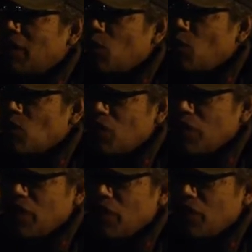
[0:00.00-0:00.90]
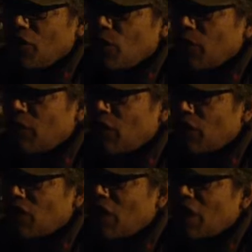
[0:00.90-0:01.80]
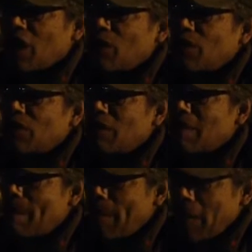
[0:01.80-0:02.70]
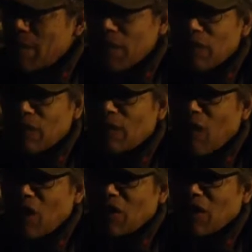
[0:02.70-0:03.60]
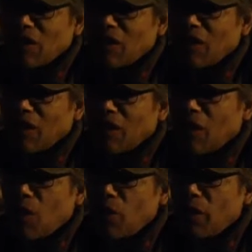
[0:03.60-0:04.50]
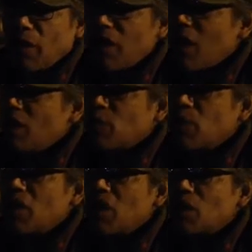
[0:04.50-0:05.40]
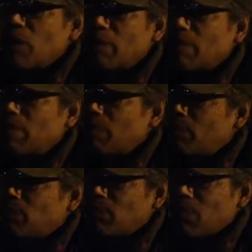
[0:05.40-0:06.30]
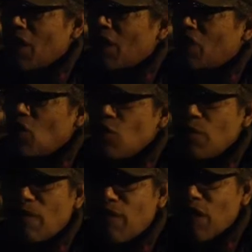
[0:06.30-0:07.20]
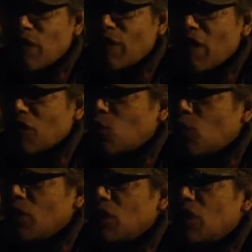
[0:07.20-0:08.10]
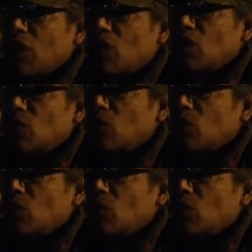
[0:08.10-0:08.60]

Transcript: they wasn't eating human flesh. They was eating babies, for fuck's sake. You know what I mean? There's been human flesh found on Windsor Castle,